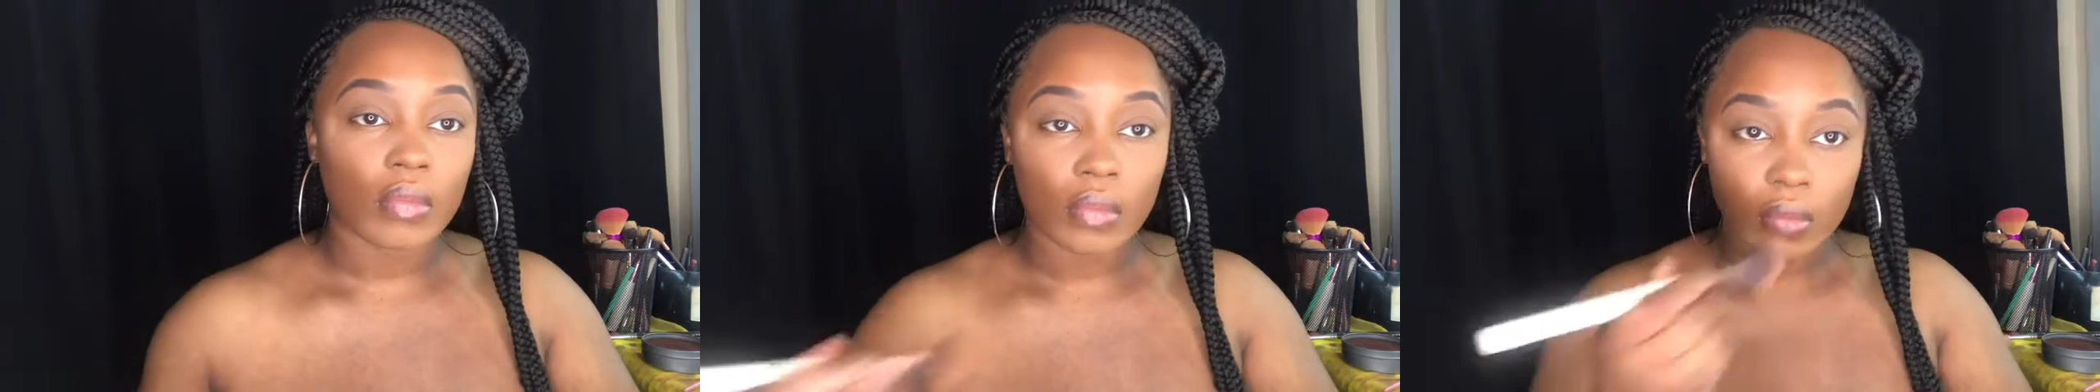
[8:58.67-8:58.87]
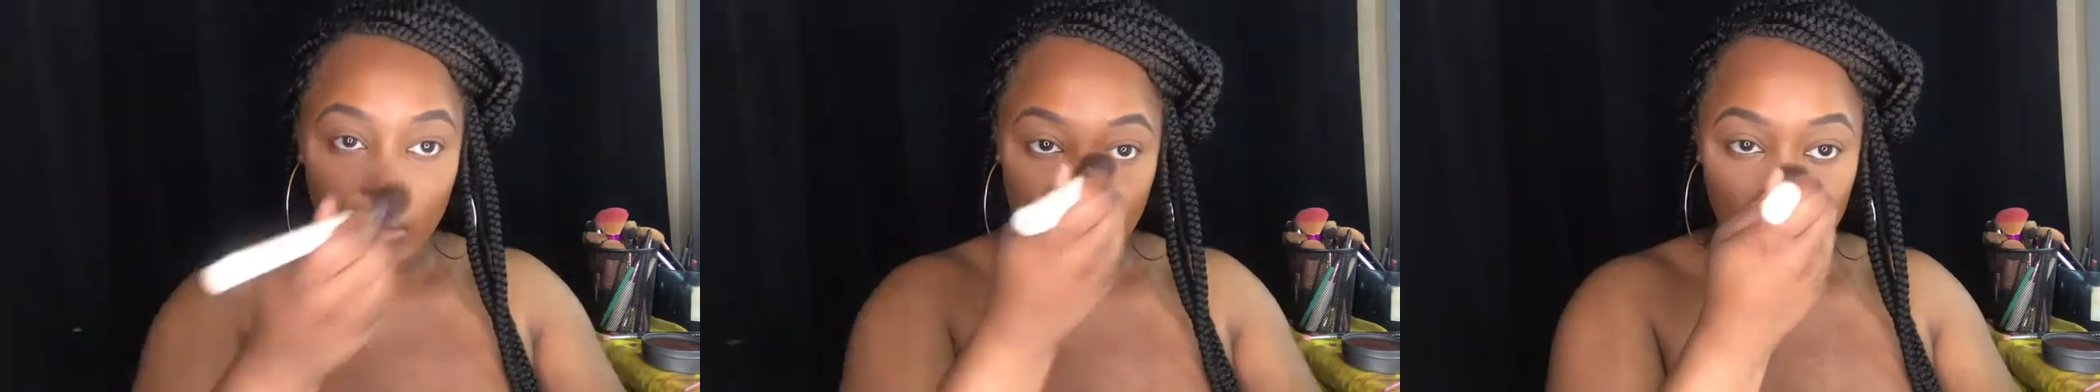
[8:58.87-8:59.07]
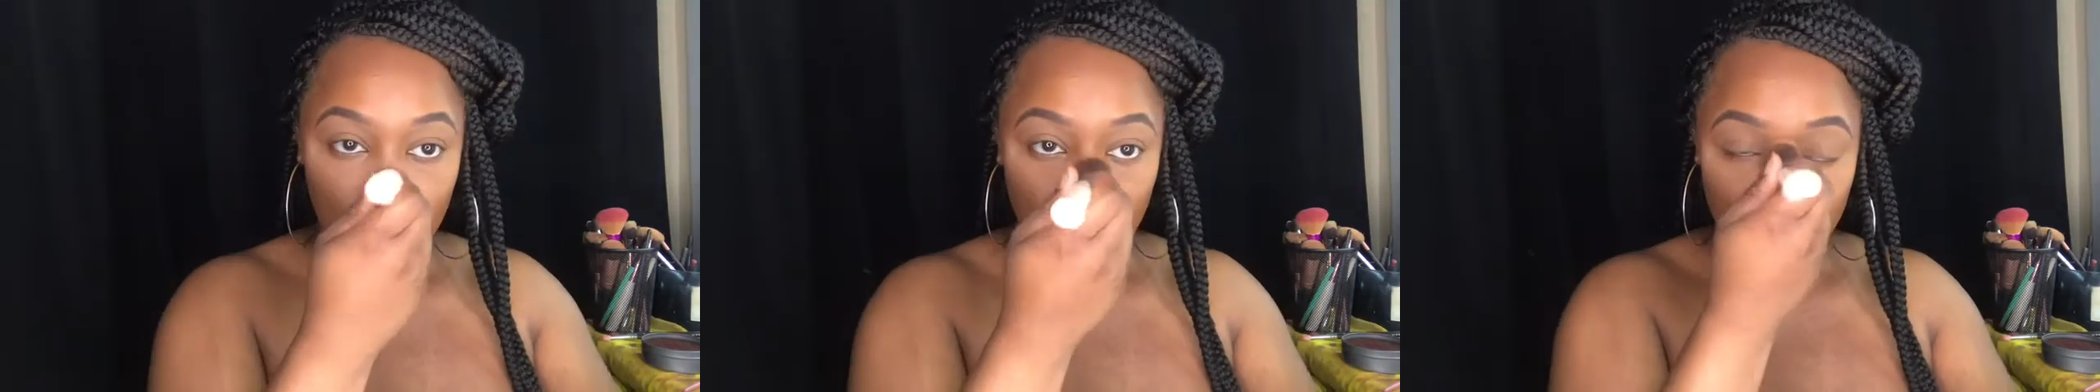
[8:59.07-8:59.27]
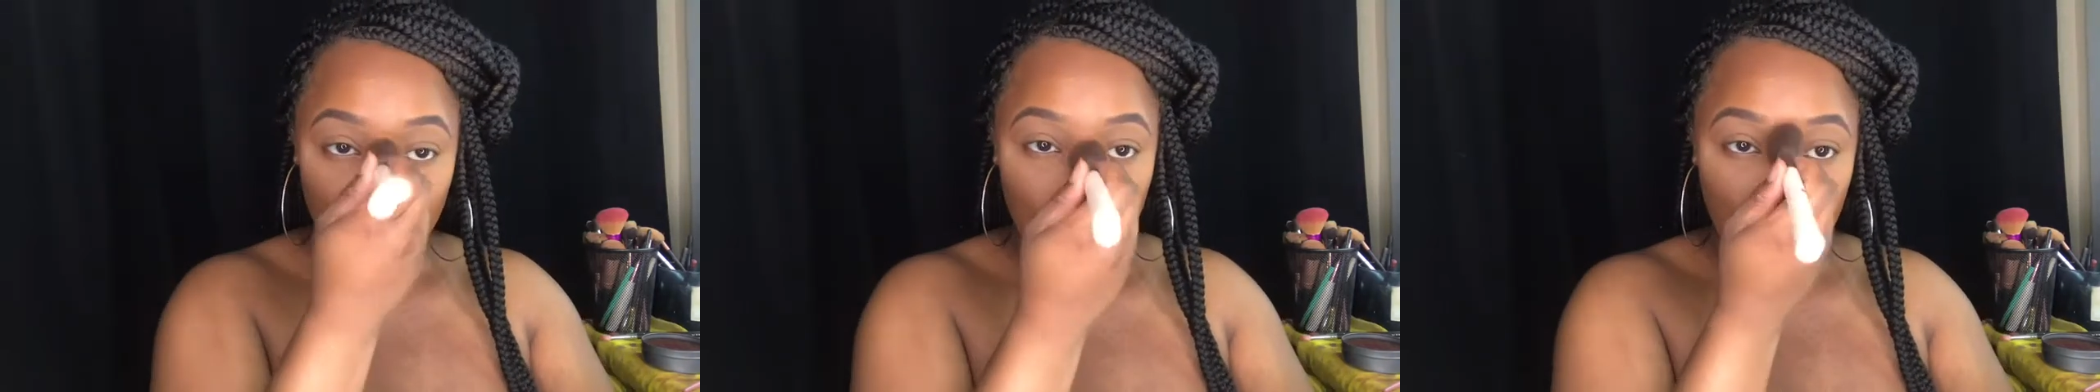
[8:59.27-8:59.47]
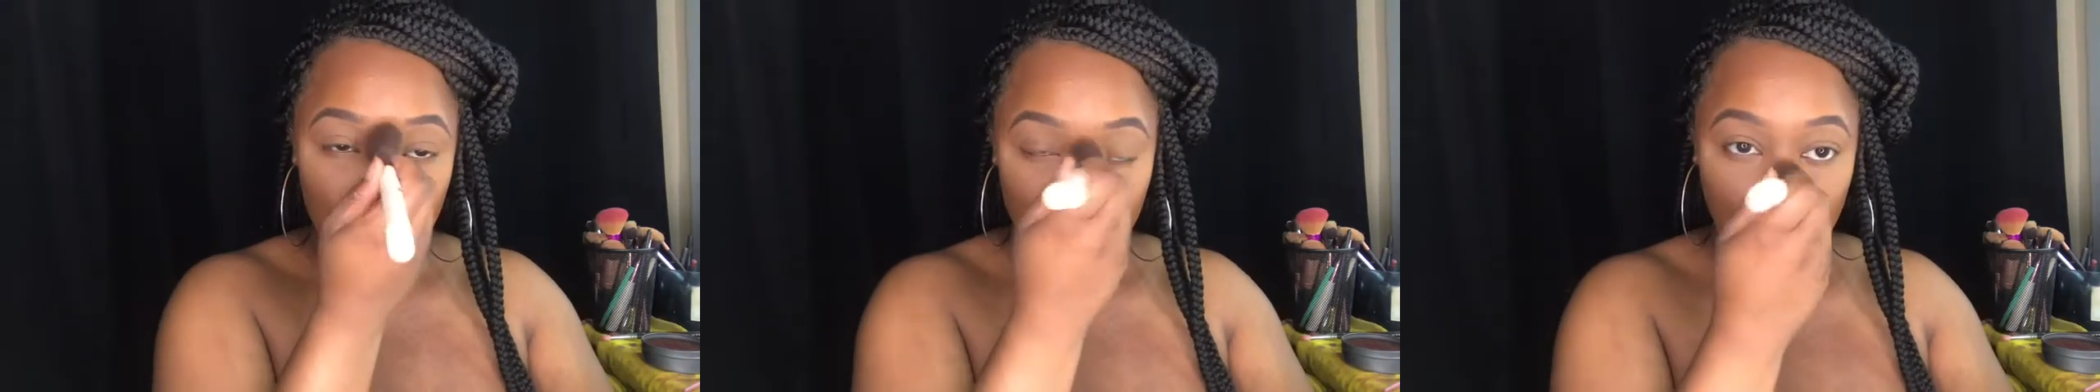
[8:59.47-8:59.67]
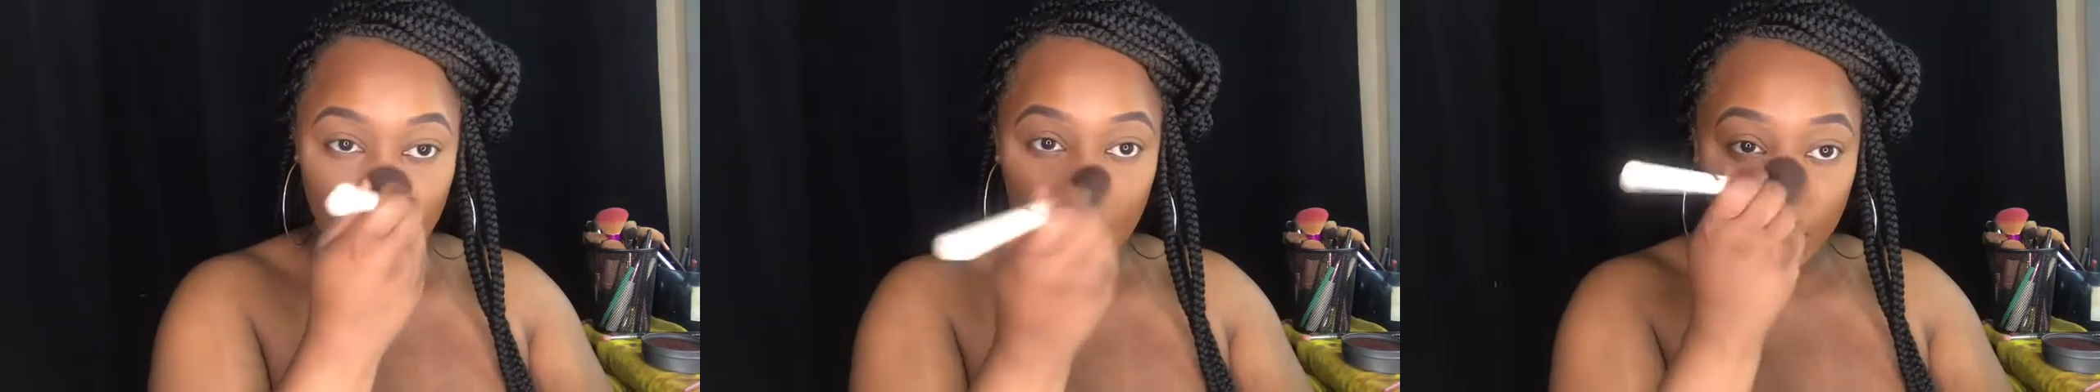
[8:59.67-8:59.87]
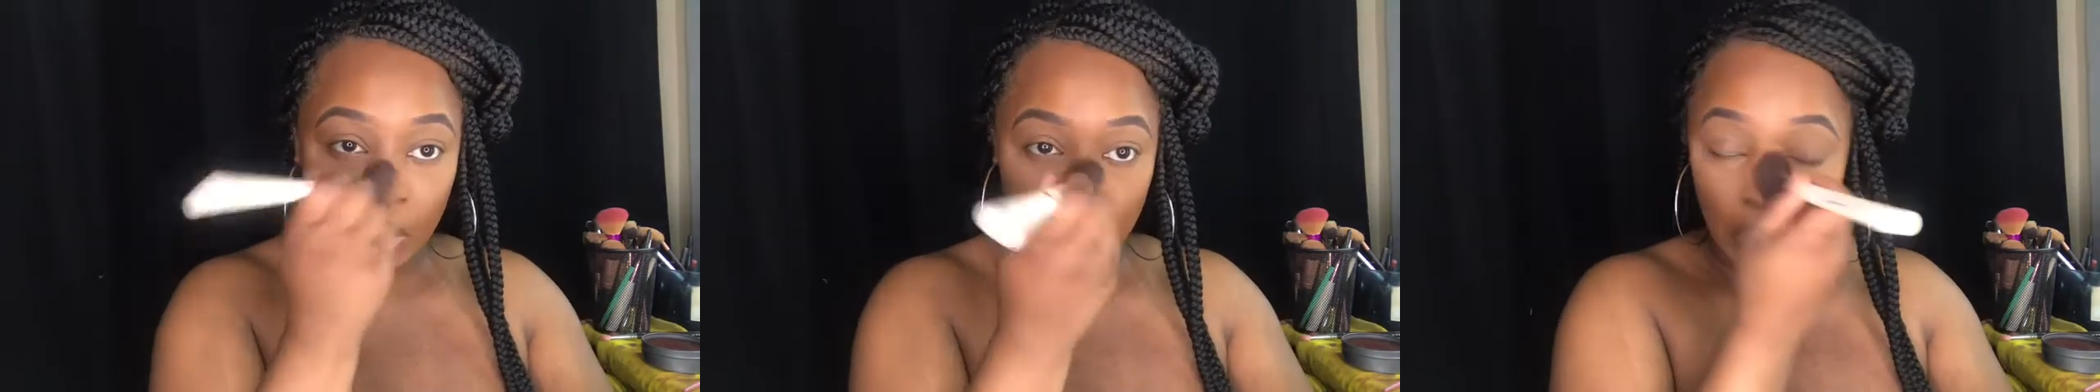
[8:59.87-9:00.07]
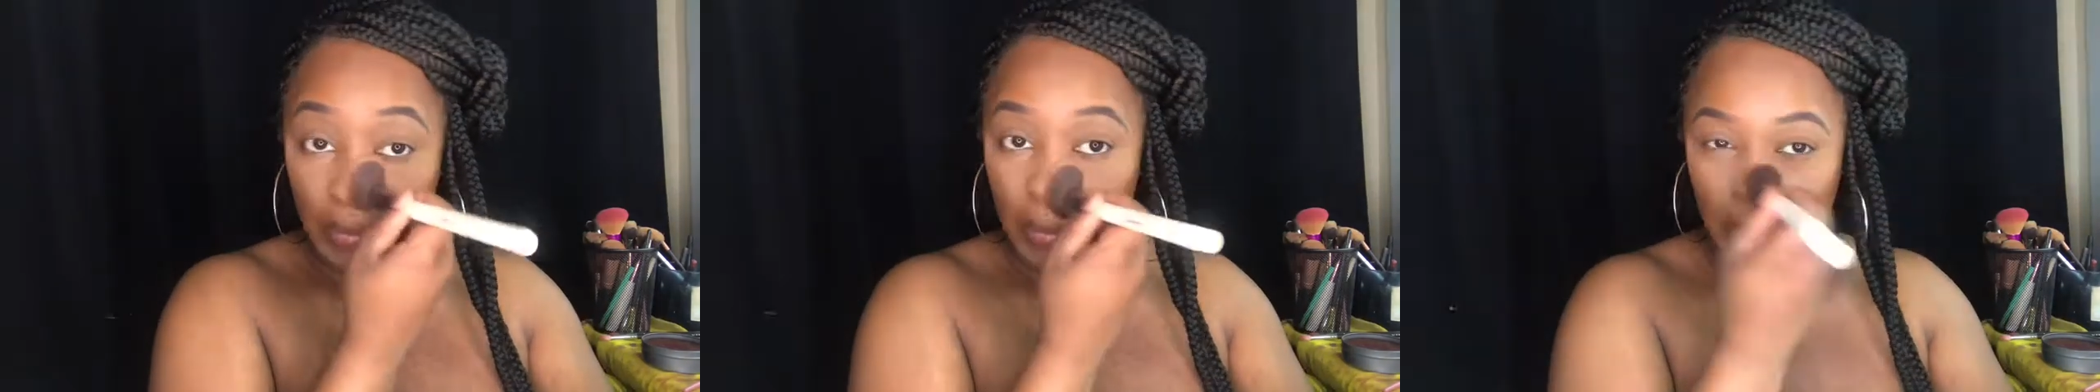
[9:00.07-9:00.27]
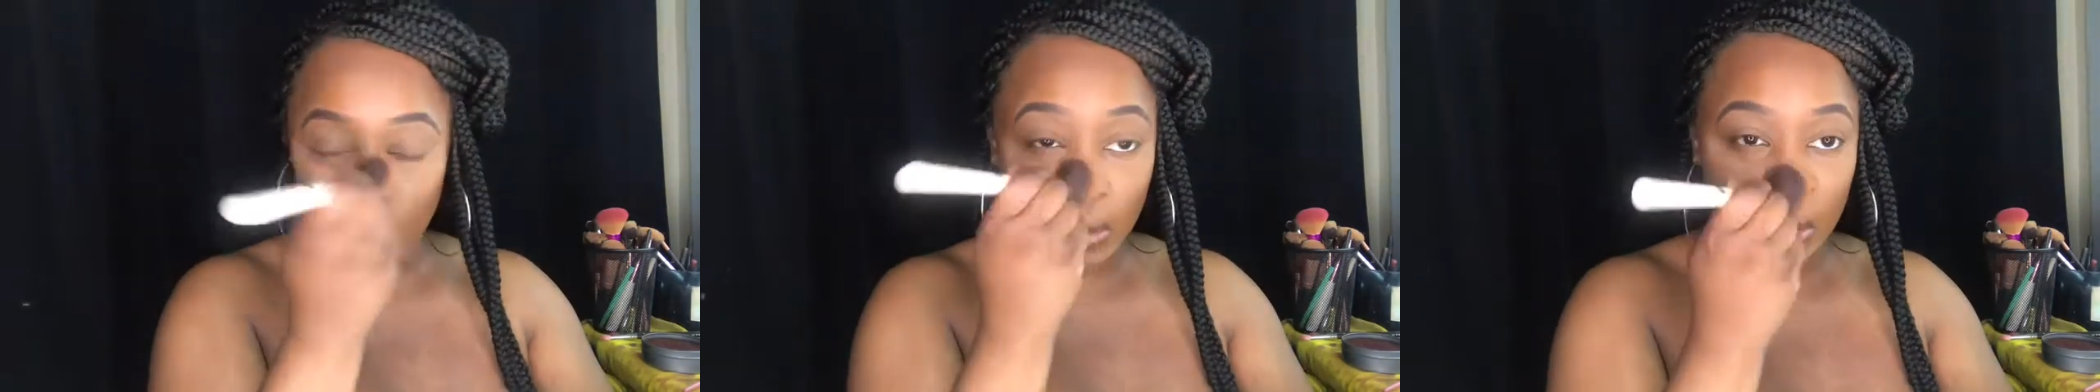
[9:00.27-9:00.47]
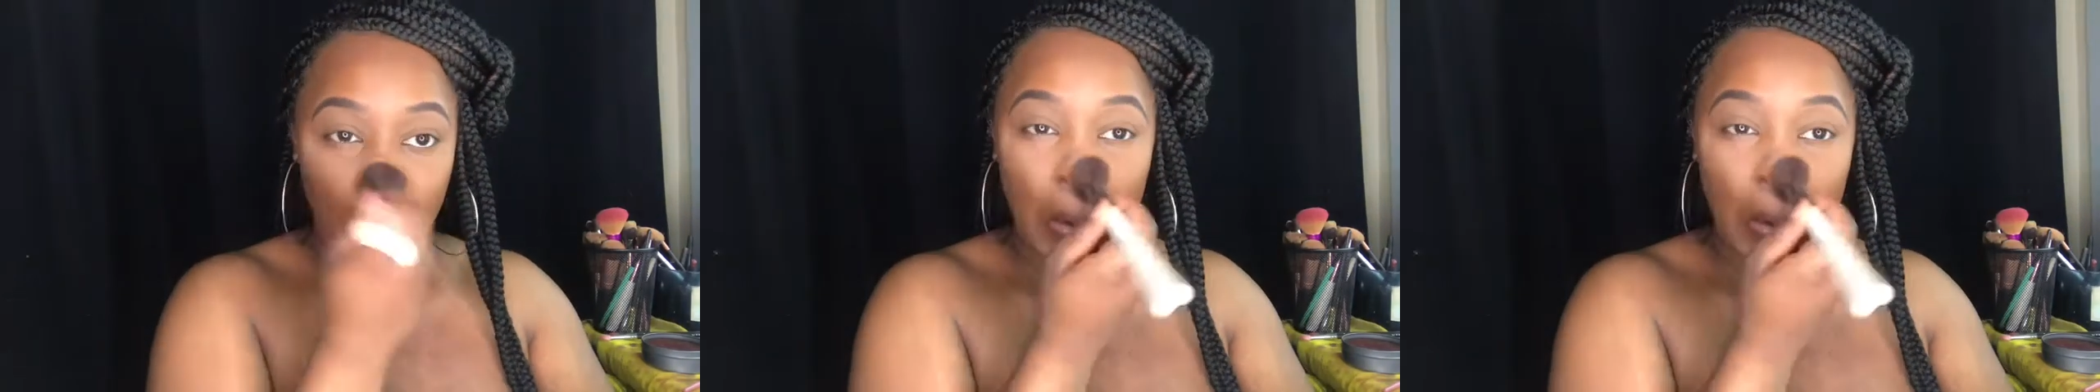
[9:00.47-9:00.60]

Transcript: powder on, and we're going to keep it moving.